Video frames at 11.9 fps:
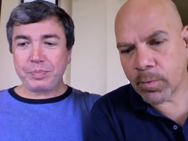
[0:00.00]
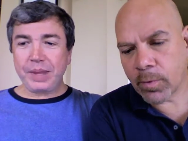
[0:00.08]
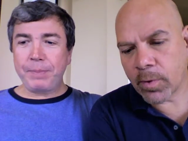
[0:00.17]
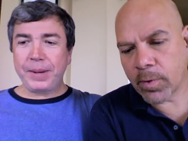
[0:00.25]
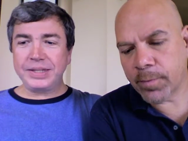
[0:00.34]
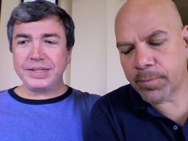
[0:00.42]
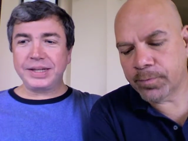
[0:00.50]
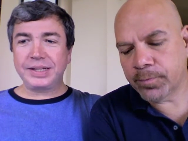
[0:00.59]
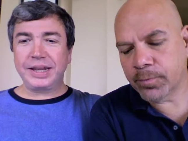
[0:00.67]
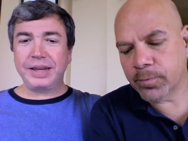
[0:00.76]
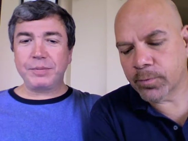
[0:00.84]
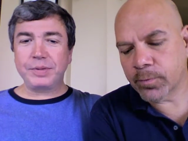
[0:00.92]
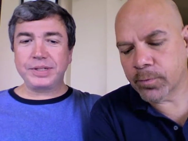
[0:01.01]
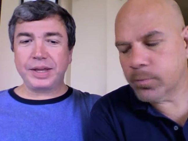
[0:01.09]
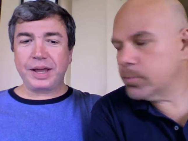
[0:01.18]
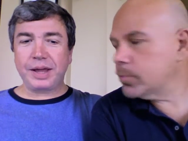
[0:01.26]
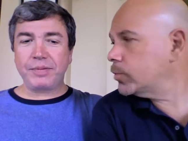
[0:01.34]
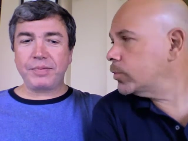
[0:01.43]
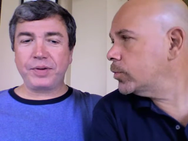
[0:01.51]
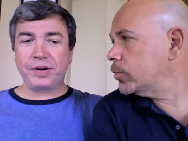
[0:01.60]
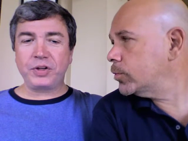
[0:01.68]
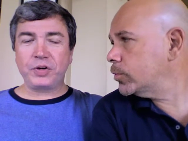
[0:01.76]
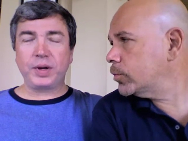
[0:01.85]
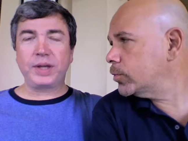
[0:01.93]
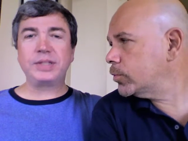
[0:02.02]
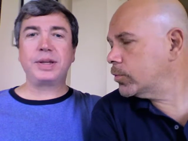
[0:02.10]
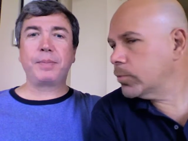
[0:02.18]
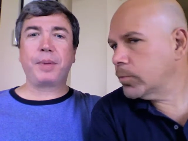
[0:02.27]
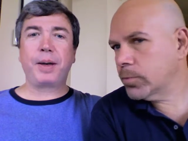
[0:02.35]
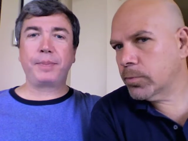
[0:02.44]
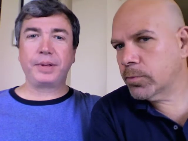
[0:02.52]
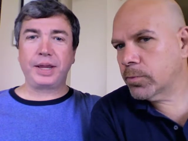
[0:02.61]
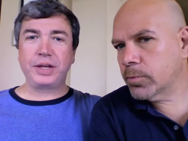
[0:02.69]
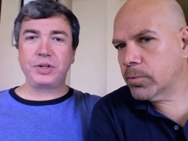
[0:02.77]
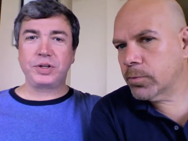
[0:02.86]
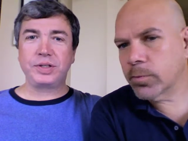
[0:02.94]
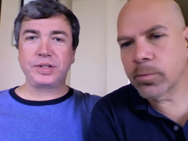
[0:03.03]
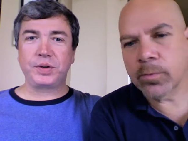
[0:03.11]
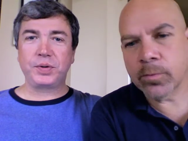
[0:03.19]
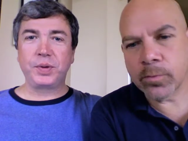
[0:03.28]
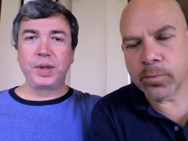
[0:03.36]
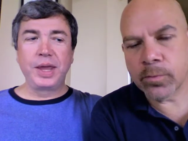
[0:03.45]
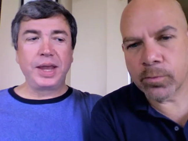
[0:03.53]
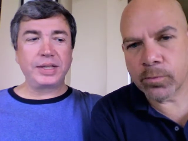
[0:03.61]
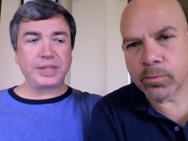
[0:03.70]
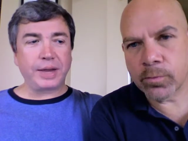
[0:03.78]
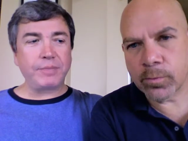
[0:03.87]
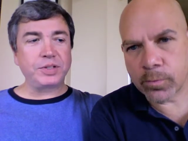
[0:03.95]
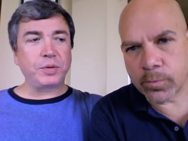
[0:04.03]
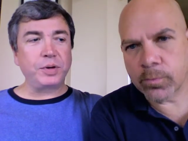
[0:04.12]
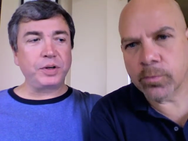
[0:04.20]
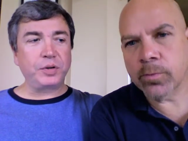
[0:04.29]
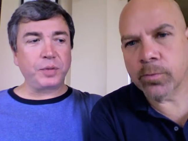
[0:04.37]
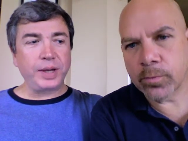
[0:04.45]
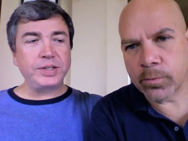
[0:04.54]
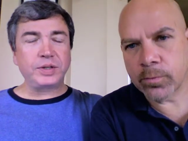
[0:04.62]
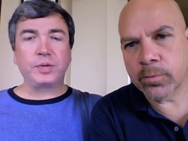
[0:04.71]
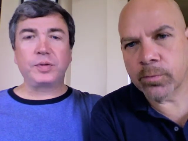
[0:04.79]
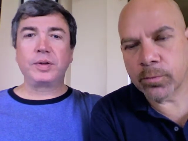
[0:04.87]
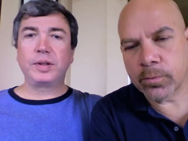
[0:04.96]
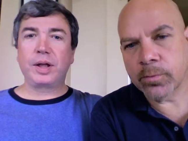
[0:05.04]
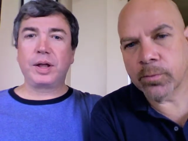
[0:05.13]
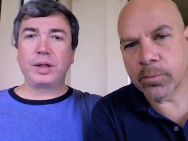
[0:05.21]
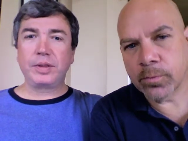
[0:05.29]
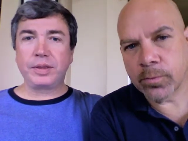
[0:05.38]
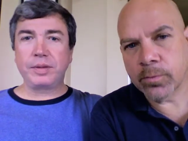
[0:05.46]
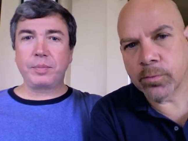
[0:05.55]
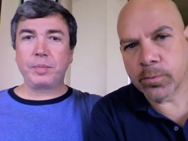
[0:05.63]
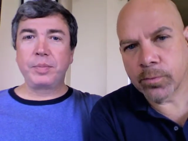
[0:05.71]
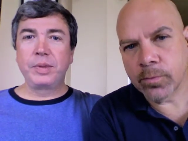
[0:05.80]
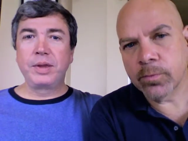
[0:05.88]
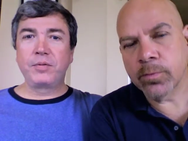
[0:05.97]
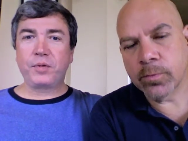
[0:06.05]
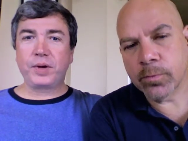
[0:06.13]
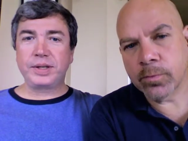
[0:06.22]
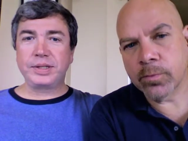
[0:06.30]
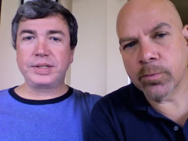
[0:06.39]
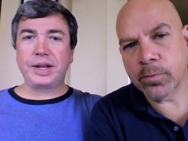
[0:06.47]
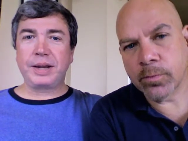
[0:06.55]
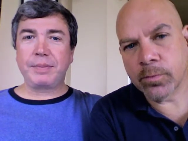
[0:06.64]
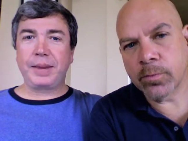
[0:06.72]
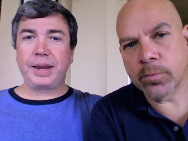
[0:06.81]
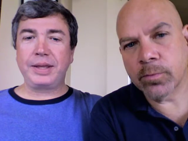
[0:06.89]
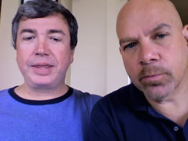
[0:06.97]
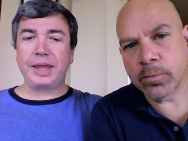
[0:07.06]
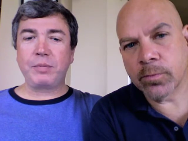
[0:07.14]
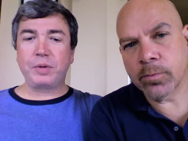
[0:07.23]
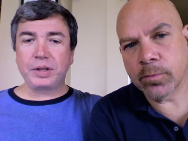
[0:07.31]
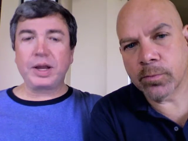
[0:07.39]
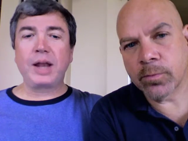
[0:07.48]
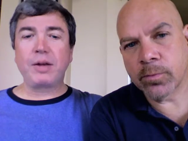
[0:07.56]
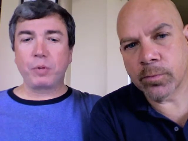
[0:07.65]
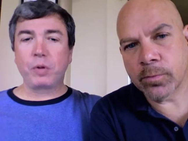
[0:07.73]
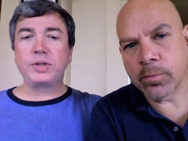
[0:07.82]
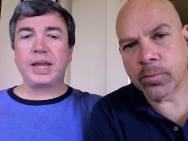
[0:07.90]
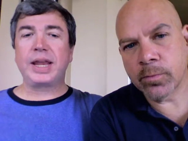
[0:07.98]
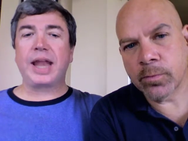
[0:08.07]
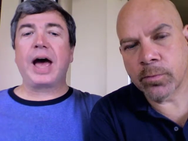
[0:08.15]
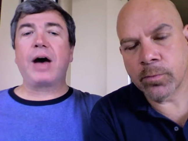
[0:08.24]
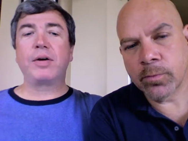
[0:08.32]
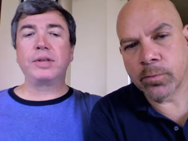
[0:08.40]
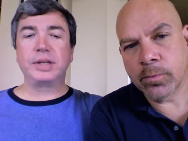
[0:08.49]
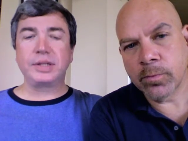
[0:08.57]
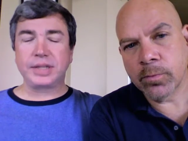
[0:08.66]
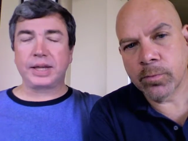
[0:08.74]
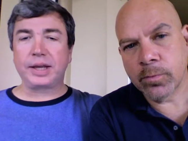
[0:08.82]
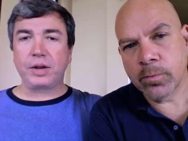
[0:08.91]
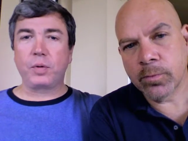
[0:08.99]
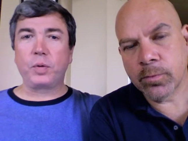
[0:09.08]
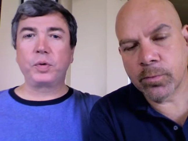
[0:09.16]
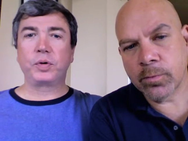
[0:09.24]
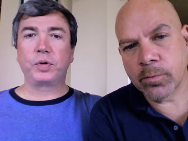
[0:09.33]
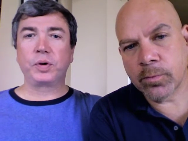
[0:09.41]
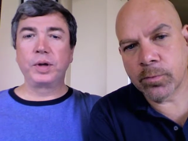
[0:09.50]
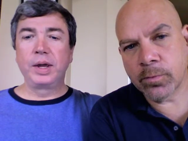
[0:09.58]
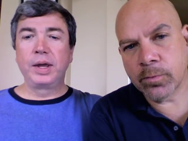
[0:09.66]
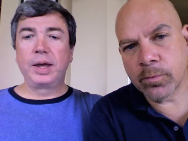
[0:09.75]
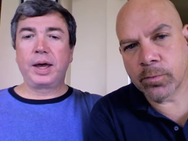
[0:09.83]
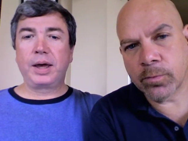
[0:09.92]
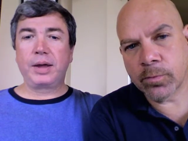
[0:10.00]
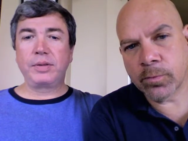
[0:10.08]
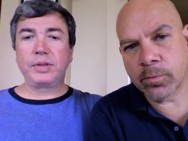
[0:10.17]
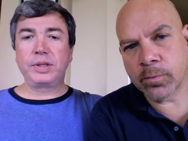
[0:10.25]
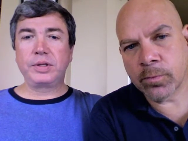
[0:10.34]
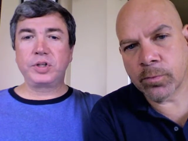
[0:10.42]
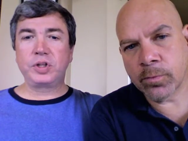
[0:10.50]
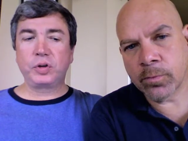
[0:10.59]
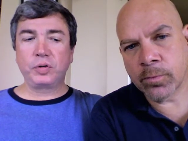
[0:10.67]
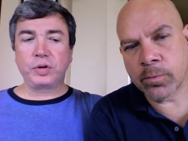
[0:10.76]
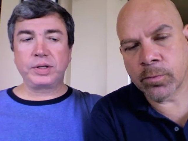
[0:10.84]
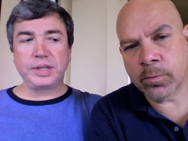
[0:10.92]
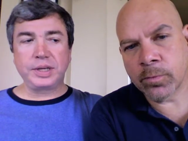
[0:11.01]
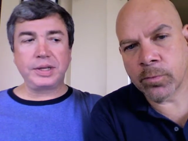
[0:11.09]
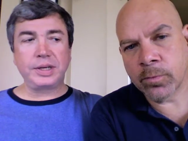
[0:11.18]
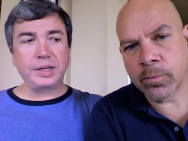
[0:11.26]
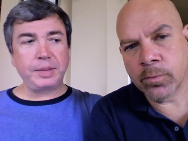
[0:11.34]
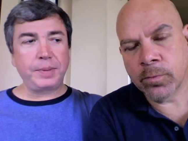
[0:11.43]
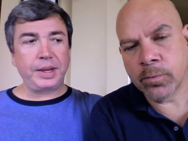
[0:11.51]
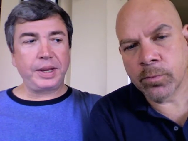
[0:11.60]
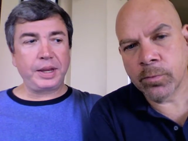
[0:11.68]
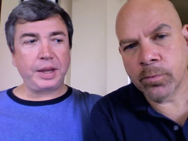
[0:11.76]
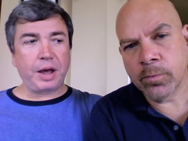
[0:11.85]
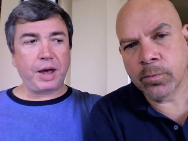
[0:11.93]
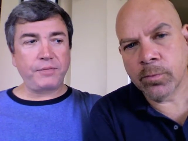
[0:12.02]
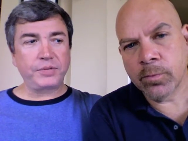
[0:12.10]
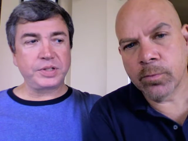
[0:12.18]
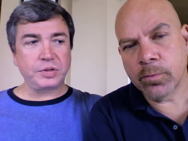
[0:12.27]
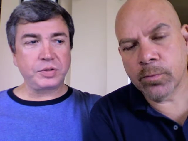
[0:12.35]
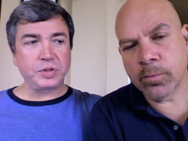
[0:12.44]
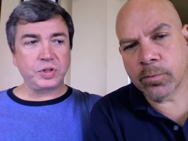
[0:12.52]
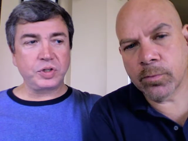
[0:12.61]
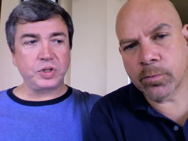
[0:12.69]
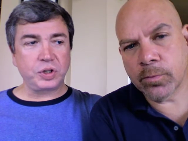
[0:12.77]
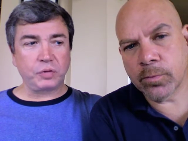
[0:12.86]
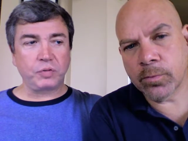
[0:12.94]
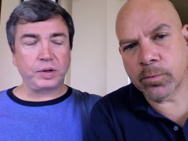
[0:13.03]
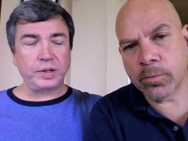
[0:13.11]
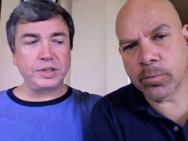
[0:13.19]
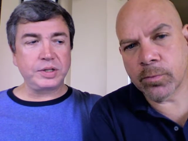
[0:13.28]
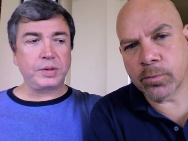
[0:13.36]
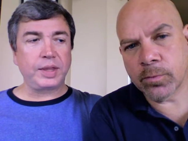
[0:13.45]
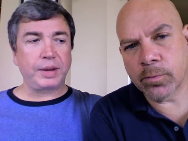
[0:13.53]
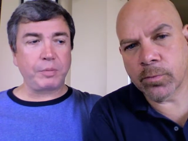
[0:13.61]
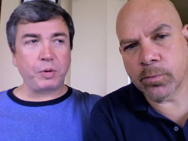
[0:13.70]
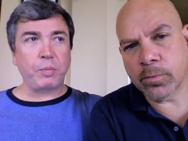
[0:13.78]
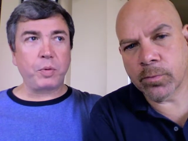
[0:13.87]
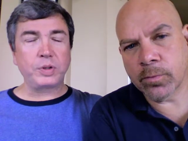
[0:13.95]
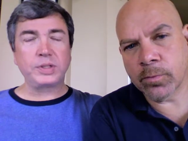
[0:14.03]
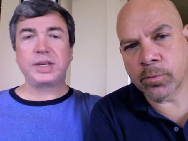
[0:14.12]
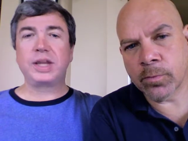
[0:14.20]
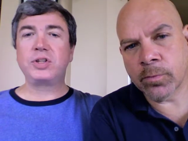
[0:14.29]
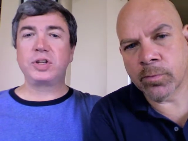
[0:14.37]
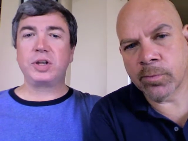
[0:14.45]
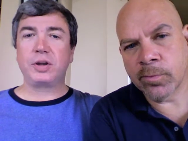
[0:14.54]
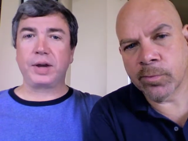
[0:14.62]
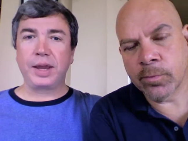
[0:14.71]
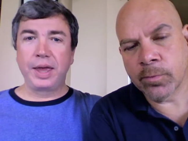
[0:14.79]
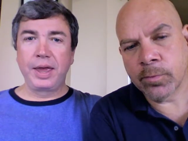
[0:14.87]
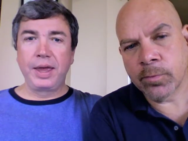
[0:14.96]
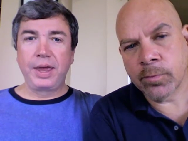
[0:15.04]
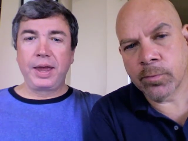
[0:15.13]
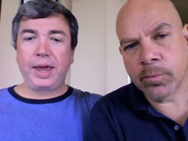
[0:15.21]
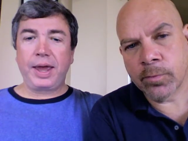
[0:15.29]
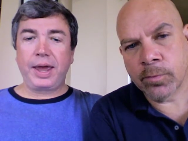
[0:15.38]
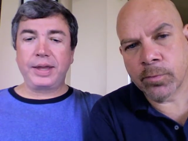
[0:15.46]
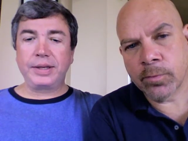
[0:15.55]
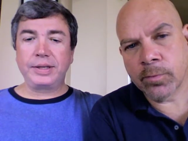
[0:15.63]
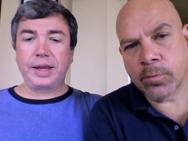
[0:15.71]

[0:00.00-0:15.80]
Speaker 1: basically it was a very transient population. So as I was going to grade school, the friends that I made, they would kind of rotate out. And then as I got older, the children tended to be officers' children, so they were more stationary. And